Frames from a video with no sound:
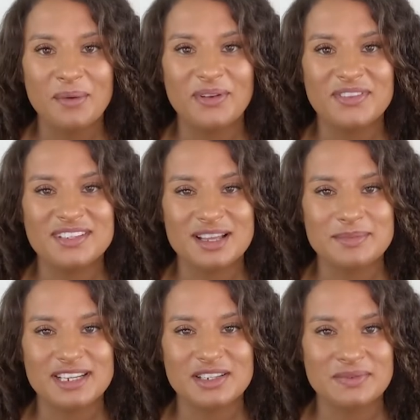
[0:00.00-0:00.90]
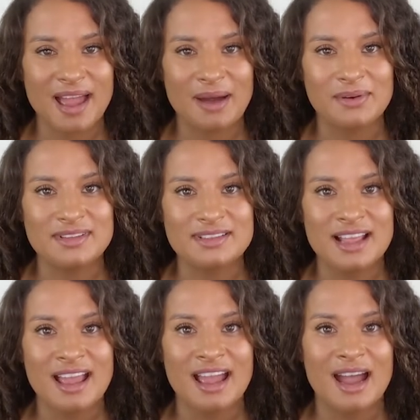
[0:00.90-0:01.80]
we're on the subject of hours,
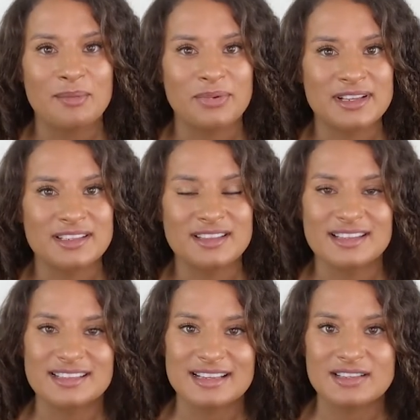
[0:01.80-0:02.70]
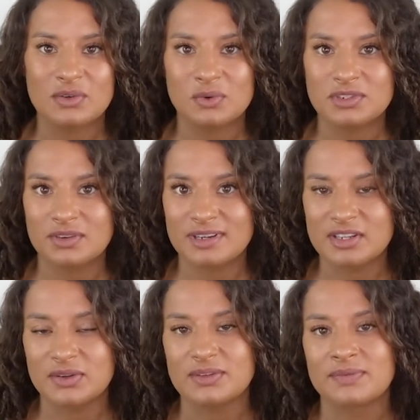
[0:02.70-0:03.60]
at present this isn't
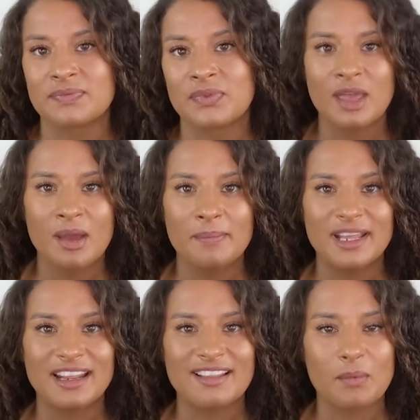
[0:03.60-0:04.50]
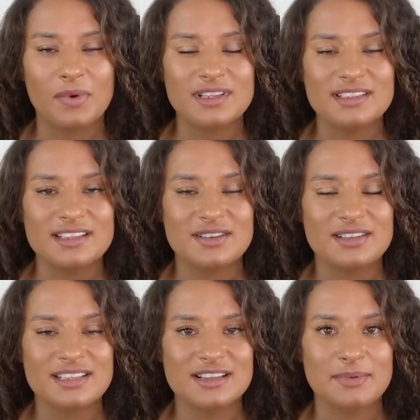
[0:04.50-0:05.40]
auto-renewed, meaning that once these
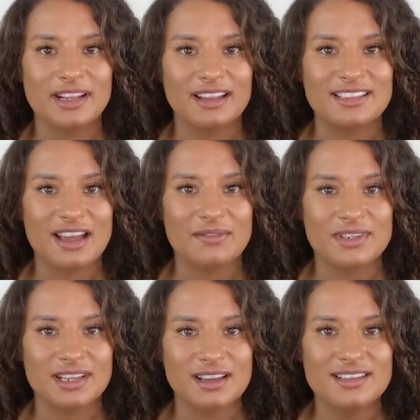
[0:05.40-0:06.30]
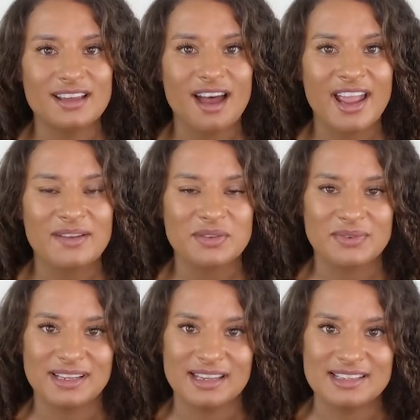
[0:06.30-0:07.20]
gotchis have been lent out and returned, I have to
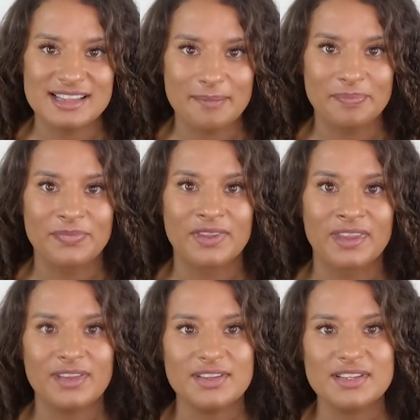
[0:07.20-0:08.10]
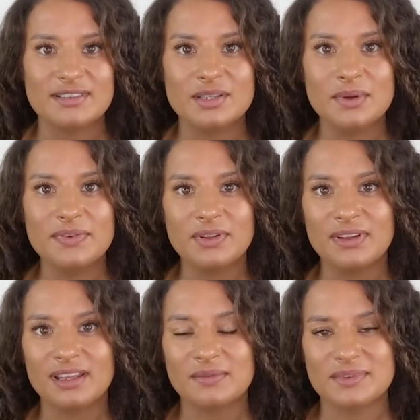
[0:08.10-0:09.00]
relist them. So if you're
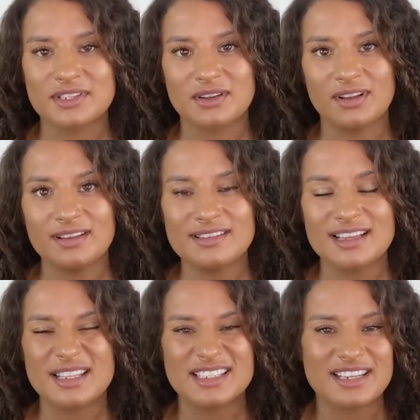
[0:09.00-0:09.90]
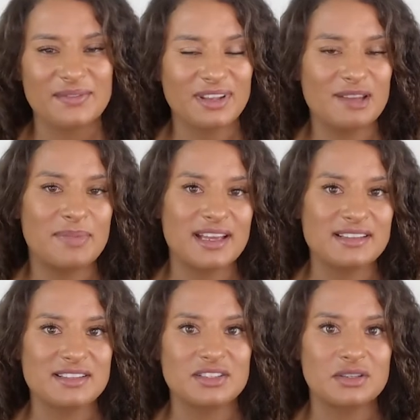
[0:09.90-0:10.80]
looking for scholars, it's generally
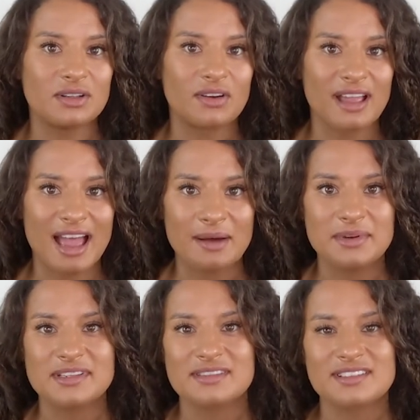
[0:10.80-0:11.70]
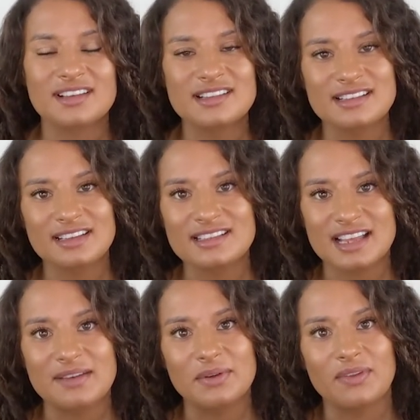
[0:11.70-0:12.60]
best to do longer hours, because it's going to
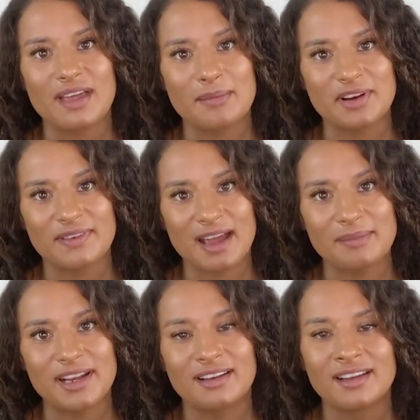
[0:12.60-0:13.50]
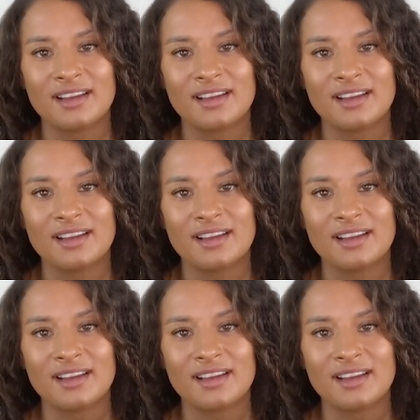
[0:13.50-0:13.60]
save you on that bit of admin.